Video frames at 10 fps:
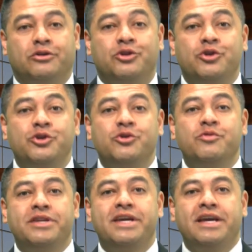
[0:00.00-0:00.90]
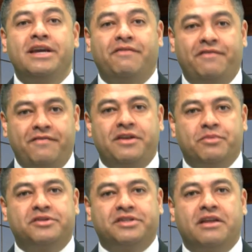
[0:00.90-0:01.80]
Do you need
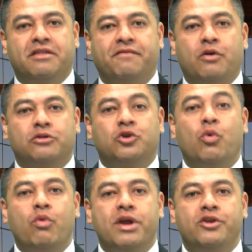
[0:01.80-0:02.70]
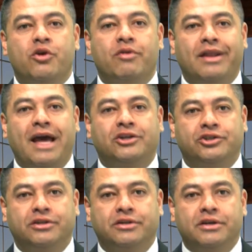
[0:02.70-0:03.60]
50% of the vote to win your
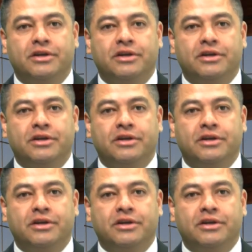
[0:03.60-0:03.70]
election?